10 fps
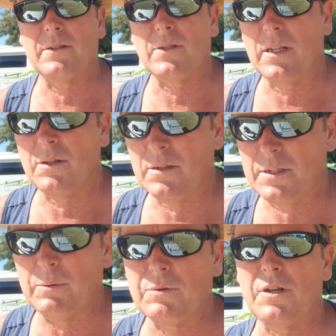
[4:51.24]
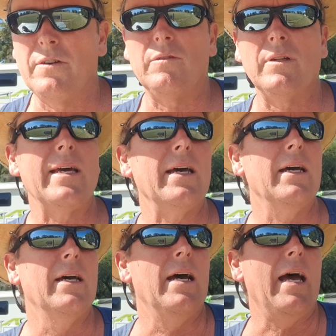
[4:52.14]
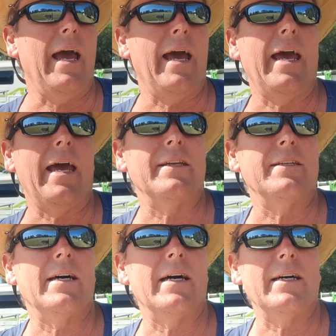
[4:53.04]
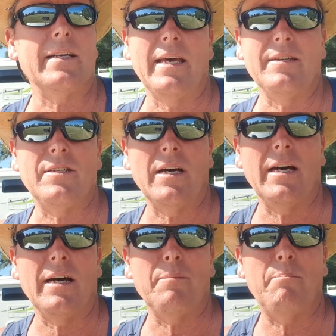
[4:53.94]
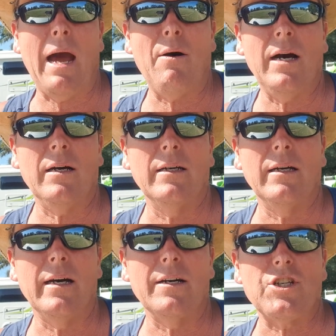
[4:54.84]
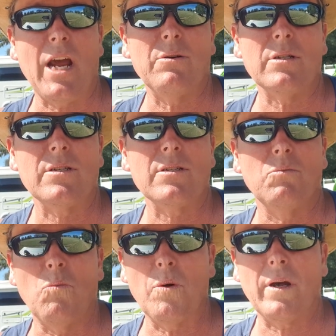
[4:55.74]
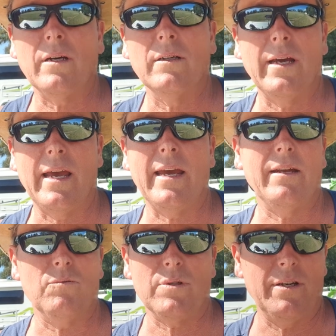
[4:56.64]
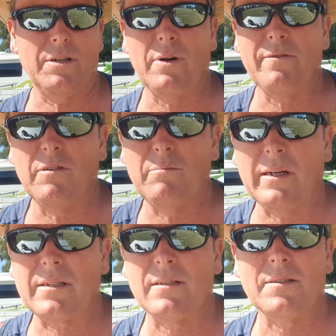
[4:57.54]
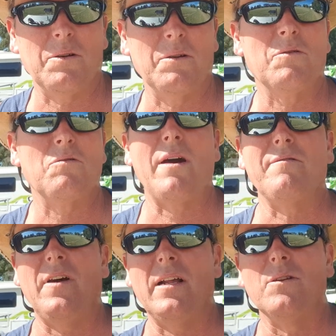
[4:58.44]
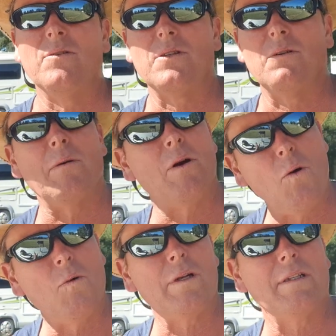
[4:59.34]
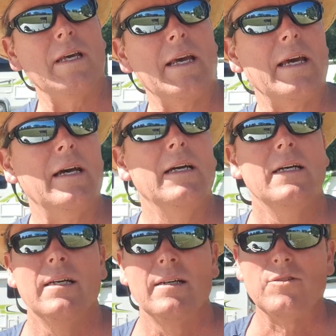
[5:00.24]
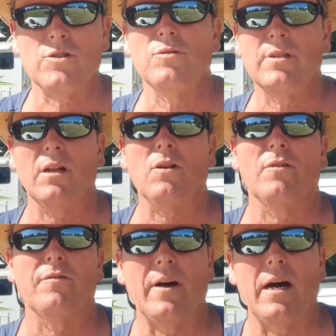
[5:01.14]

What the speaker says: because there was a little sports oval there, and it had power, showers, water, and it was only $25, so great value. So we called in there. Jude did a lot